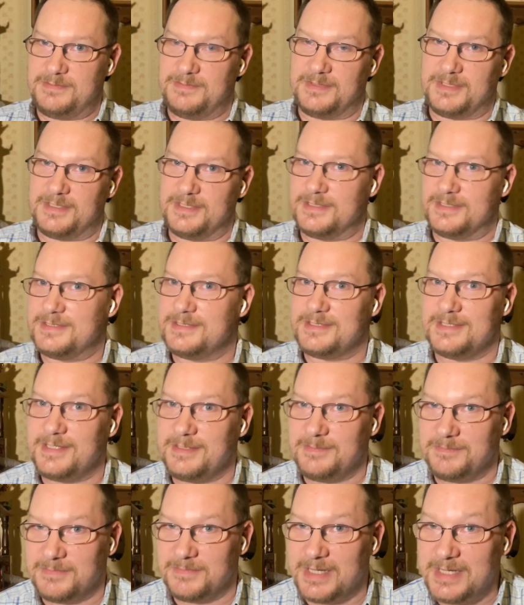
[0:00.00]
because
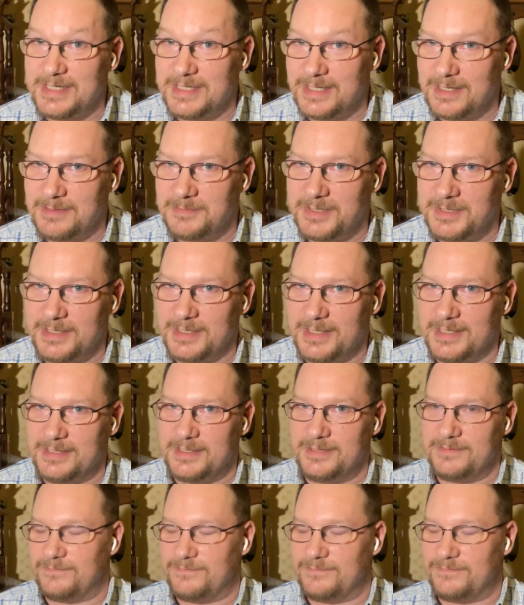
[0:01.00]
they may not be lady